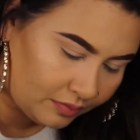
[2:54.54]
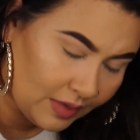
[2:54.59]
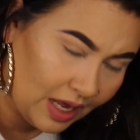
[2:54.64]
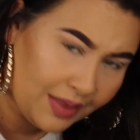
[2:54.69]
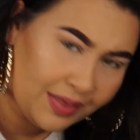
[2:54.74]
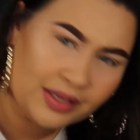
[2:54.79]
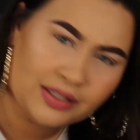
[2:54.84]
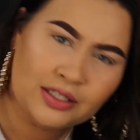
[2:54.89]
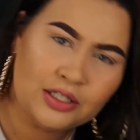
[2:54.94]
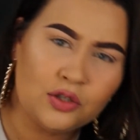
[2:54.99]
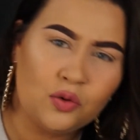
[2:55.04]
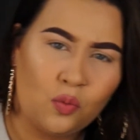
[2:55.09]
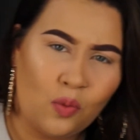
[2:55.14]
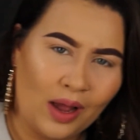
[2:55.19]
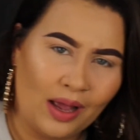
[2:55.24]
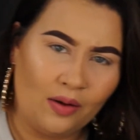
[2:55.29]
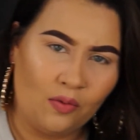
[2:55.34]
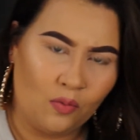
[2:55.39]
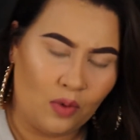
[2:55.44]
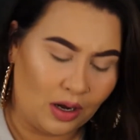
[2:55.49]
and this is a
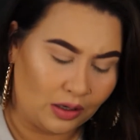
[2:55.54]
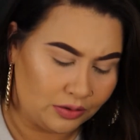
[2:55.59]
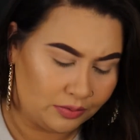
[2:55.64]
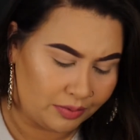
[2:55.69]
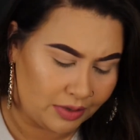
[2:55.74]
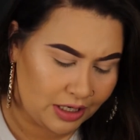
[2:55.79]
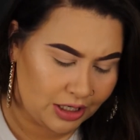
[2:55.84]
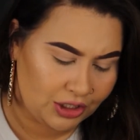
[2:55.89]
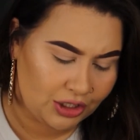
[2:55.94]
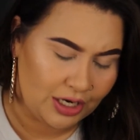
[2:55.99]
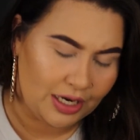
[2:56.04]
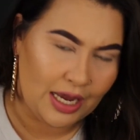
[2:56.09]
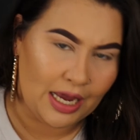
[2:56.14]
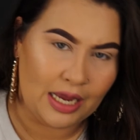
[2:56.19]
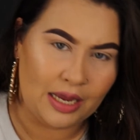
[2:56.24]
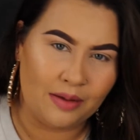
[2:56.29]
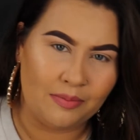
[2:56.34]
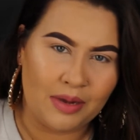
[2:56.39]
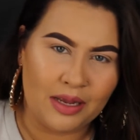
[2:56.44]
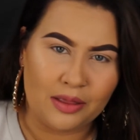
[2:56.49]
Wet n Wild brush. It
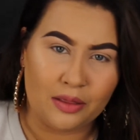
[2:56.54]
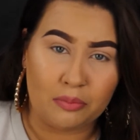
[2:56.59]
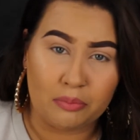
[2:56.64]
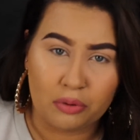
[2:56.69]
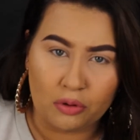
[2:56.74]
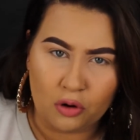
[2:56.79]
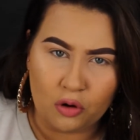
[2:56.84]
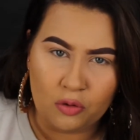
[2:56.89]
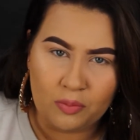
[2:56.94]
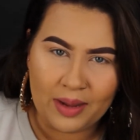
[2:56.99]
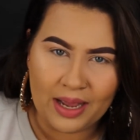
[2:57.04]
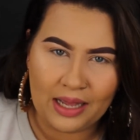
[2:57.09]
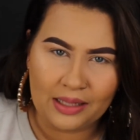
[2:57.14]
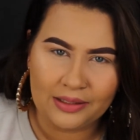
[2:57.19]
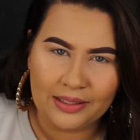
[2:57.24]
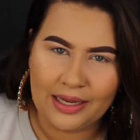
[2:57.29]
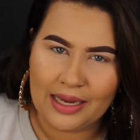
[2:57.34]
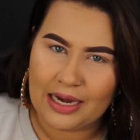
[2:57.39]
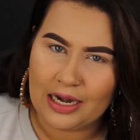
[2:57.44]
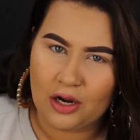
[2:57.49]
came in the Pro
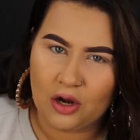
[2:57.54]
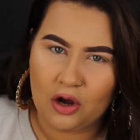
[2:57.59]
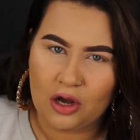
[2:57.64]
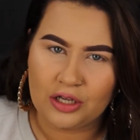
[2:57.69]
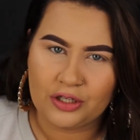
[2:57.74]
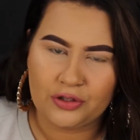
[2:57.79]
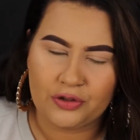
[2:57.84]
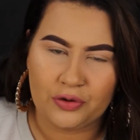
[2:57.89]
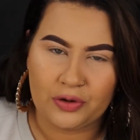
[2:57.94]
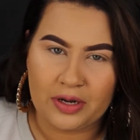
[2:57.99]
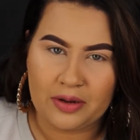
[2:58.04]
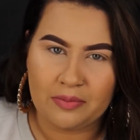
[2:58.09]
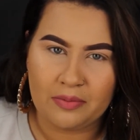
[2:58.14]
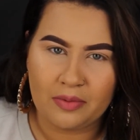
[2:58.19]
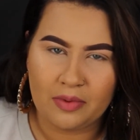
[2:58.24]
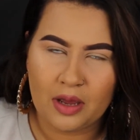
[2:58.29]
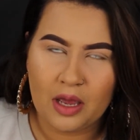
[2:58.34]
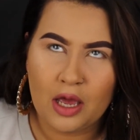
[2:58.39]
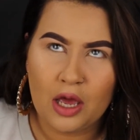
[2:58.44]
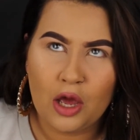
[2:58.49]
palette and it cost
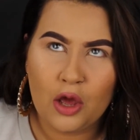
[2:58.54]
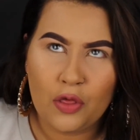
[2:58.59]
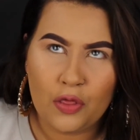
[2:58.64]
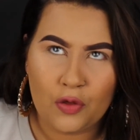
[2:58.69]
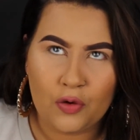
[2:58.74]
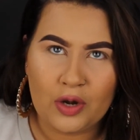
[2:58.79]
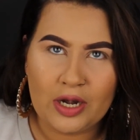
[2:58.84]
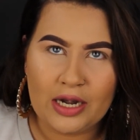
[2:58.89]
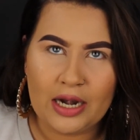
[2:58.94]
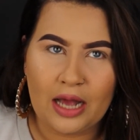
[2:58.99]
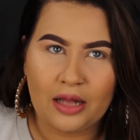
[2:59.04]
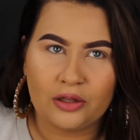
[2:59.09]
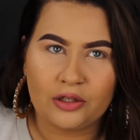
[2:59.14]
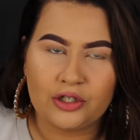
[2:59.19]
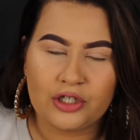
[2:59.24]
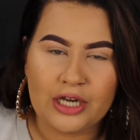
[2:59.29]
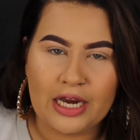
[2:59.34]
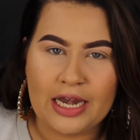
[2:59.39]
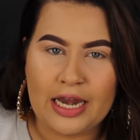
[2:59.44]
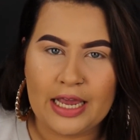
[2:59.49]

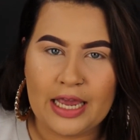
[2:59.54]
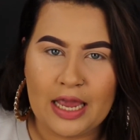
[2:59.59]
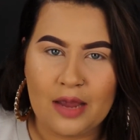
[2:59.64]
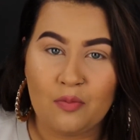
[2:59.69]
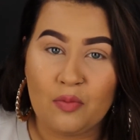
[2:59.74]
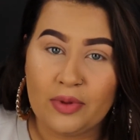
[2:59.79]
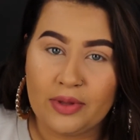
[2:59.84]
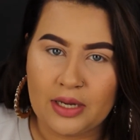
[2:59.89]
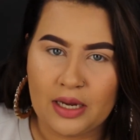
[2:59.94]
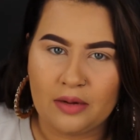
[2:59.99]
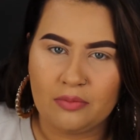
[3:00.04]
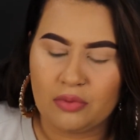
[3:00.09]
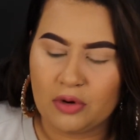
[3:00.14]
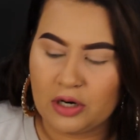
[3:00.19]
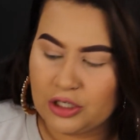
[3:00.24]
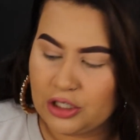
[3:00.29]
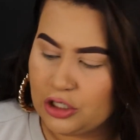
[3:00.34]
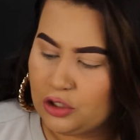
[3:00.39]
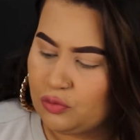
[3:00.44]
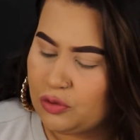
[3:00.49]
$30 and it came with 10
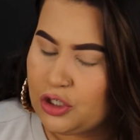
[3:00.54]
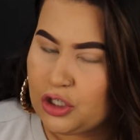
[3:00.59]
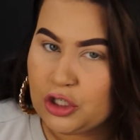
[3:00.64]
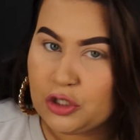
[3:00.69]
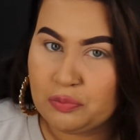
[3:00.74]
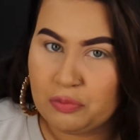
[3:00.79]
brushes, which is